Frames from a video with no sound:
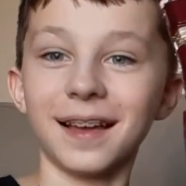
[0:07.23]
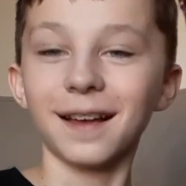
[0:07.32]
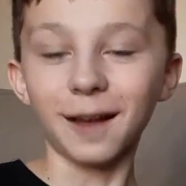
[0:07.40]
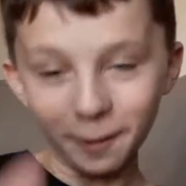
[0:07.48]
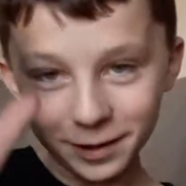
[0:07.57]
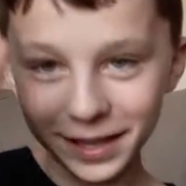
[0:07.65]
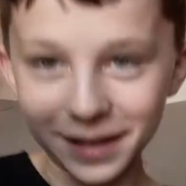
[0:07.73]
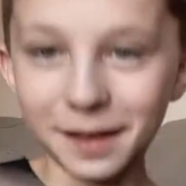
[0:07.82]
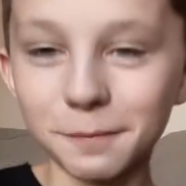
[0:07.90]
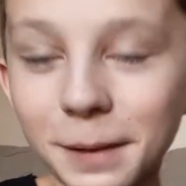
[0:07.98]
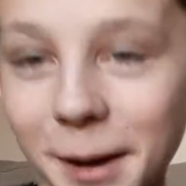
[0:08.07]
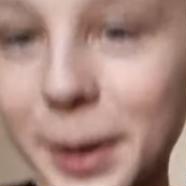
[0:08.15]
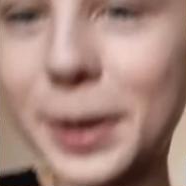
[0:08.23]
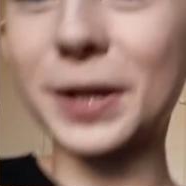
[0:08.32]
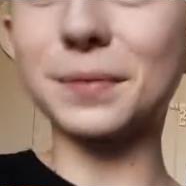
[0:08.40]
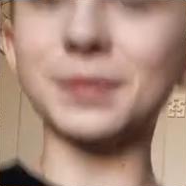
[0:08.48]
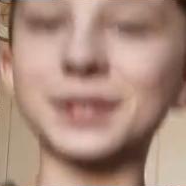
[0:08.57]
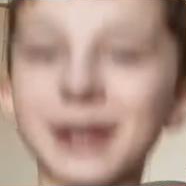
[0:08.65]
Okay, Merry
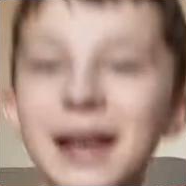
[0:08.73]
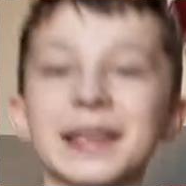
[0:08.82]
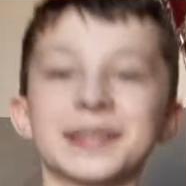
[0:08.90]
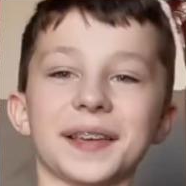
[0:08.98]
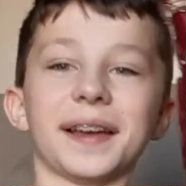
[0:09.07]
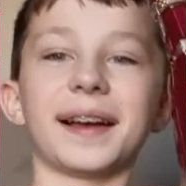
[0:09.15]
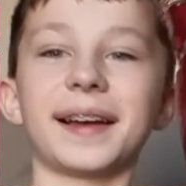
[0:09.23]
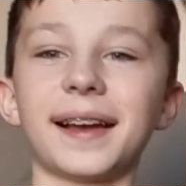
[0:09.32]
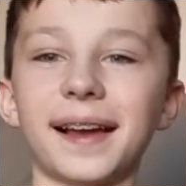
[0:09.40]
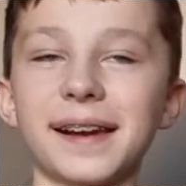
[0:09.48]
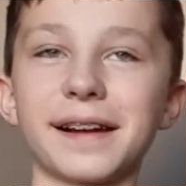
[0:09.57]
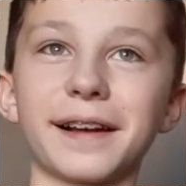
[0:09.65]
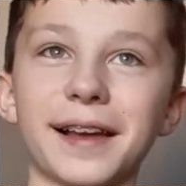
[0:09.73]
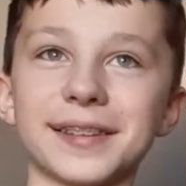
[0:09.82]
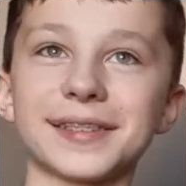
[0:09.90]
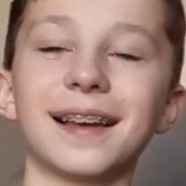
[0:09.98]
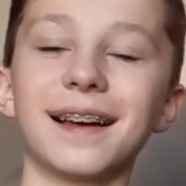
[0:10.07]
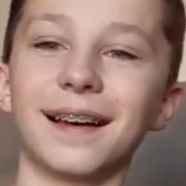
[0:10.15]
Christmas guys. I
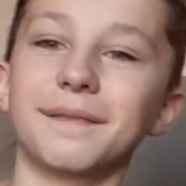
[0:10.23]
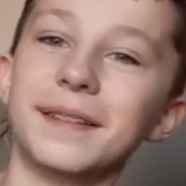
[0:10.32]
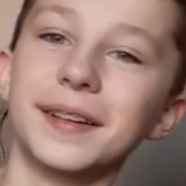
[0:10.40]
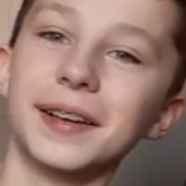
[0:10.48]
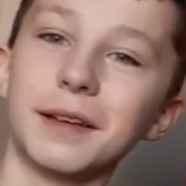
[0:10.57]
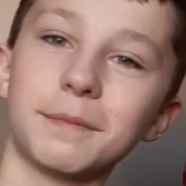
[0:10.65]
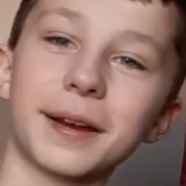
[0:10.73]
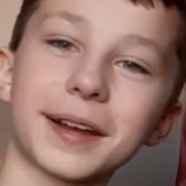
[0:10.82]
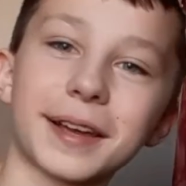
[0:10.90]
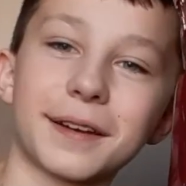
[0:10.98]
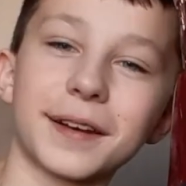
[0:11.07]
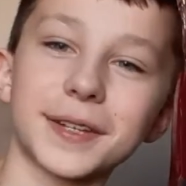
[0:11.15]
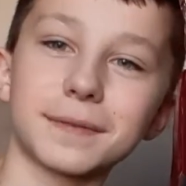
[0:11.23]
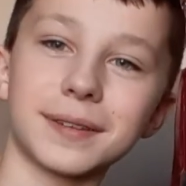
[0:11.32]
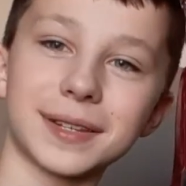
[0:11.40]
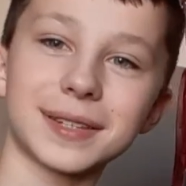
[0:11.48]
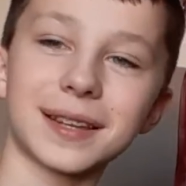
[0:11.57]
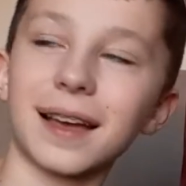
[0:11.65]
digress. Merry
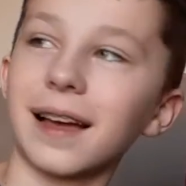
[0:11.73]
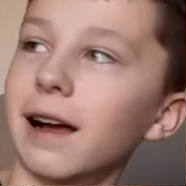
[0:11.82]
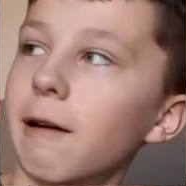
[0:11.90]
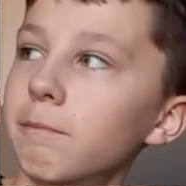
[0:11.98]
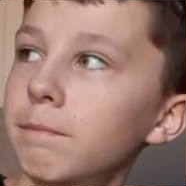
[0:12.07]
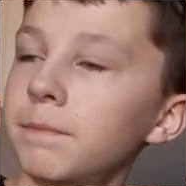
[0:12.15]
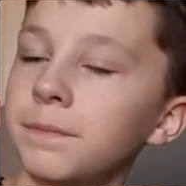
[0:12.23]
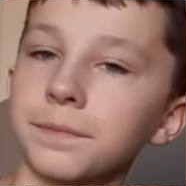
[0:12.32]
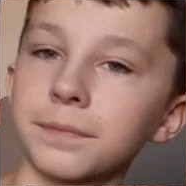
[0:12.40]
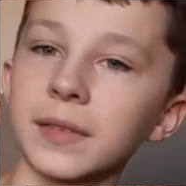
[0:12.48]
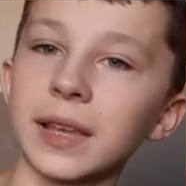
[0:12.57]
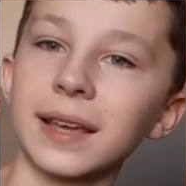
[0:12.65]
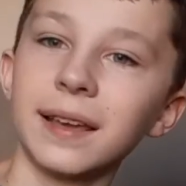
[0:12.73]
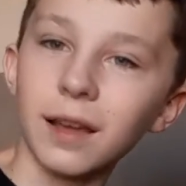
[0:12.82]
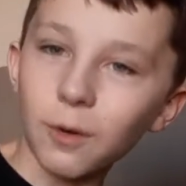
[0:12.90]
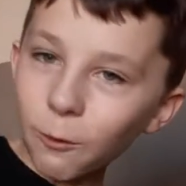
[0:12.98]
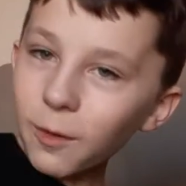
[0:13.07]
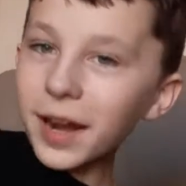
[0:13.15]
Christmas.
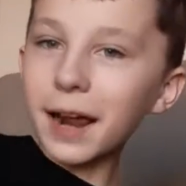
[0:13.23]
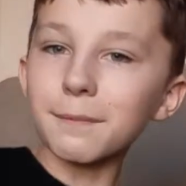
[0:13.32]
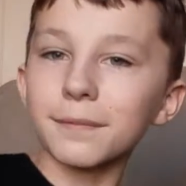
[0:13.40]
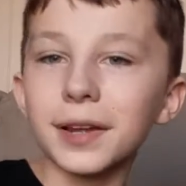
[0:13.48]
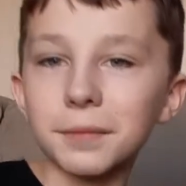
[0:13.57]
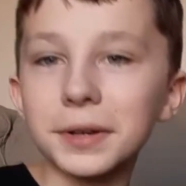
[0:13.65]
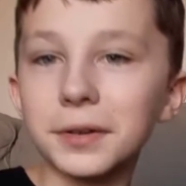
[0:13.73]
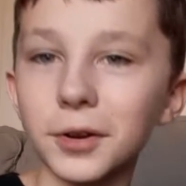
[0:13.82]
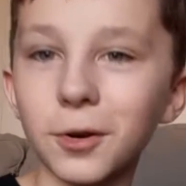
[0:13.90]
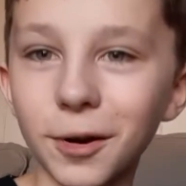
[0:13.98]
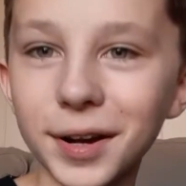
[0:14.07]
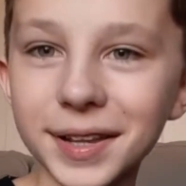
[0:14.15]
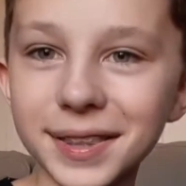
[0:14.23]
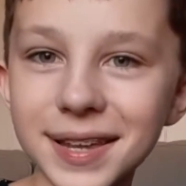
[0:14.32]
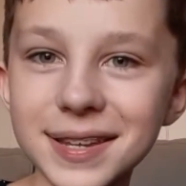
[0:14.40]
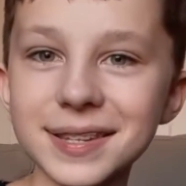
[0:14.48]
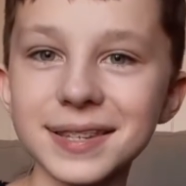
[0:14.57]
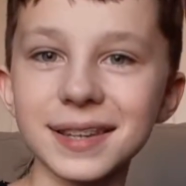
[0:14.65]
When I'm gonna be recording
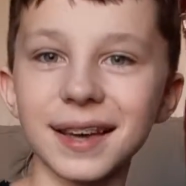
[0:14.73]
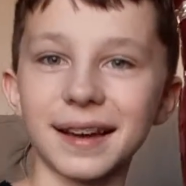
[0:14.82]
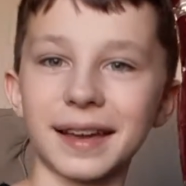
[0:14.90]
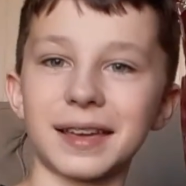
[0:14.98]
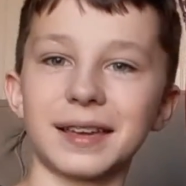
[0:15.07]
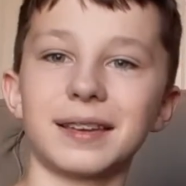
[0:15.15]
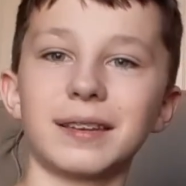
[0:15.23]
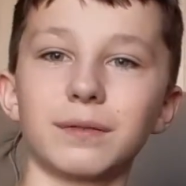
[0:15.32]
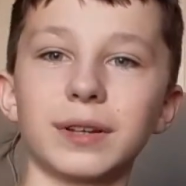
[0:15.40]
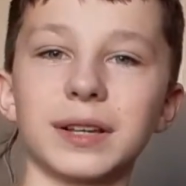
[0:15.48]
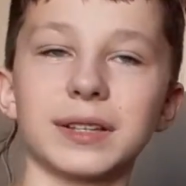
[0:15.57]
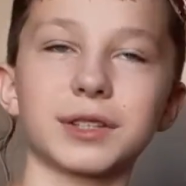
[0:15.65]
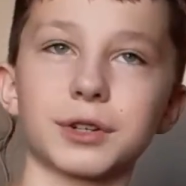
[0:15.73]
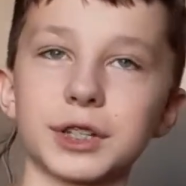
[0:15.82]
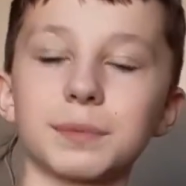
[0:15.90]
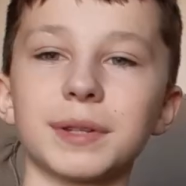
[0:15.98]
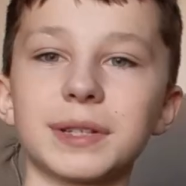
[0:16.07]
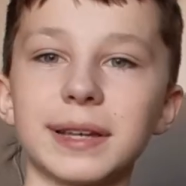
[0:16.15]
this, it's
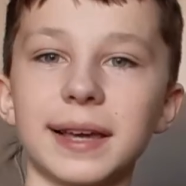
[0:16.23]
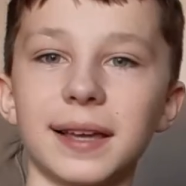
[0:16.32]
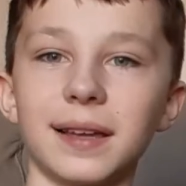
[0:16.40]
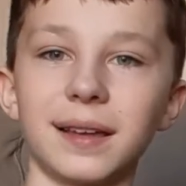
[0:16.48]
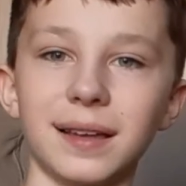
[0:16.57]
Christmas Day.